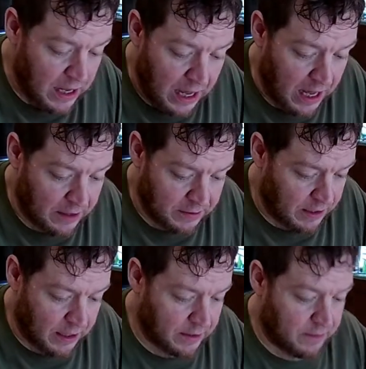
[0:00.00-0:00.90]
And
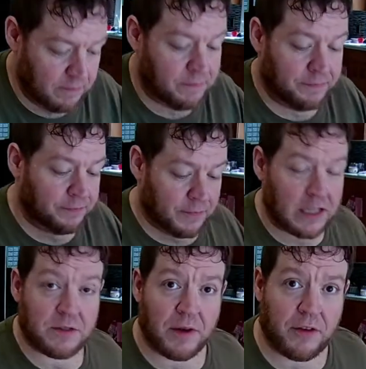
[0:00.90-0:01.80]

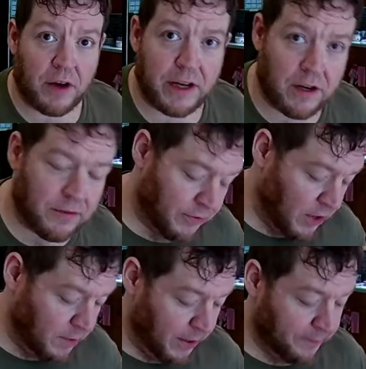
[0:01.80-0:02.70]
that's what I've got here in
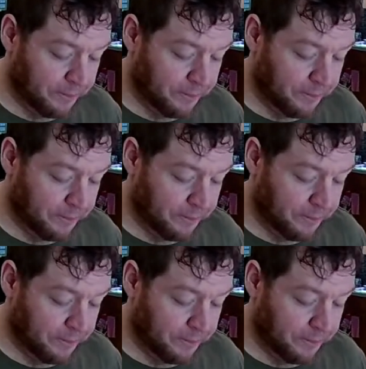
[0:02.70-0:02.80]
front of me.